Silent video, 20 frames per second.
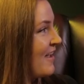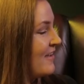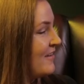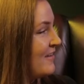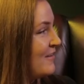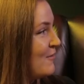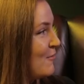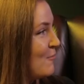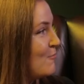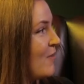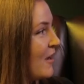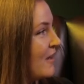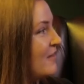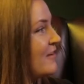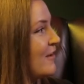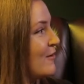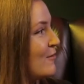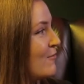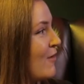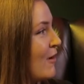you know, went
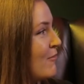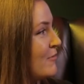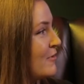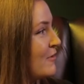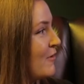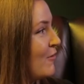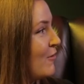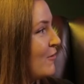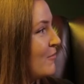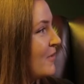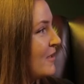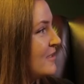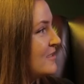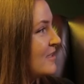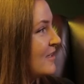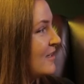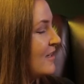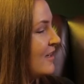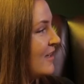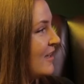down a rabbit hole
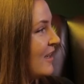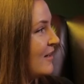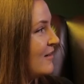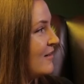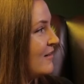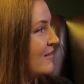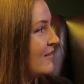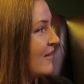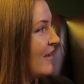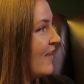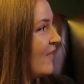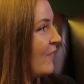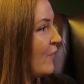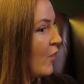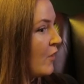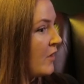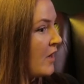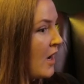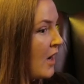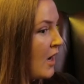basically and
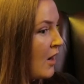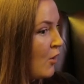thought,